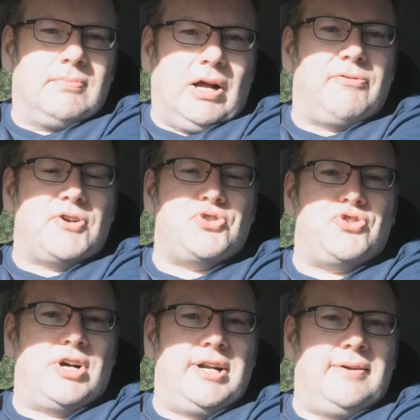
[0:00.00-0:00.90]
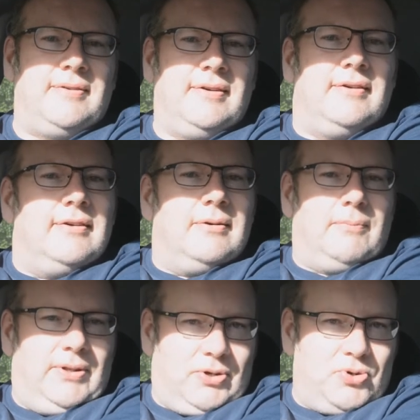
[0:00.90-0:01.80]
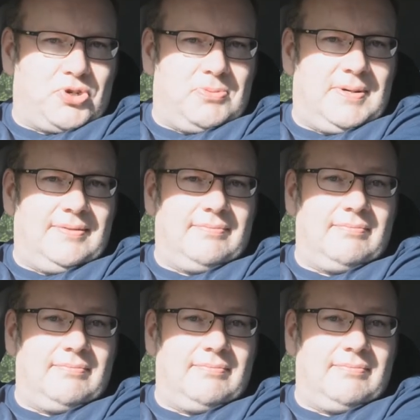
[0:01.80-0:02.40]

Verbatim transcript: old-fashioned trading, where the customer